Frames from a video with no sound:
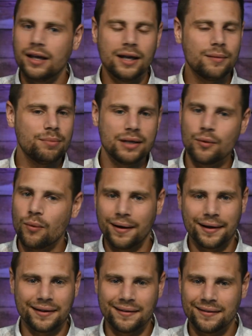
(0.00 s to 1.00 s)
and be
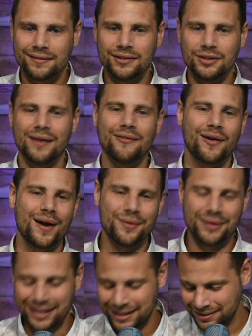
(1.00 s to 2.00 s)
one. You have a great
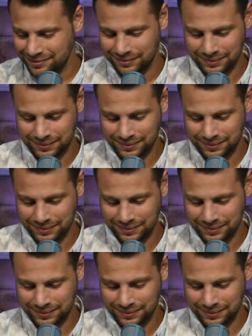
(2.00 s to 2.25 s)
week.